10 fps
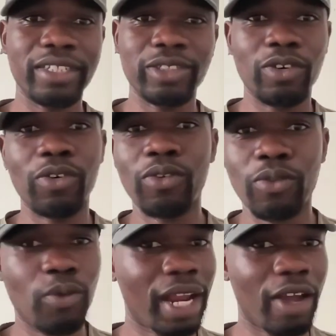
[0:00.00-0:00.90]
So
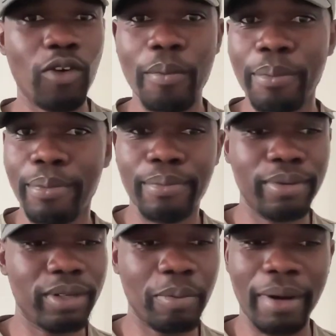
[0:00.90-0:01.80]
when I go,
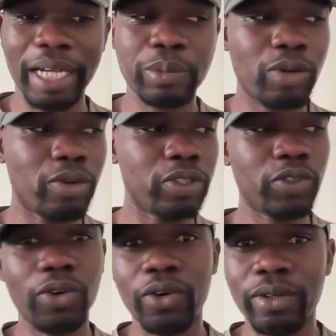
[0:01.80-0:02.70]
passport
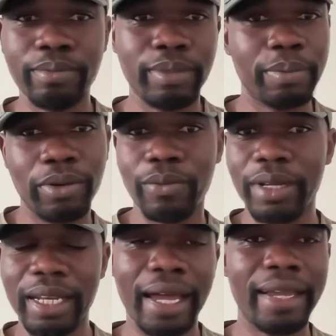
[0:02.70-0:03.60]
control, people were
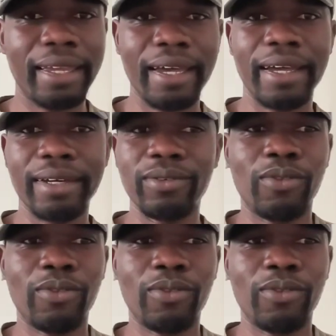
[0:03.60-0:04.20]
like, yeah,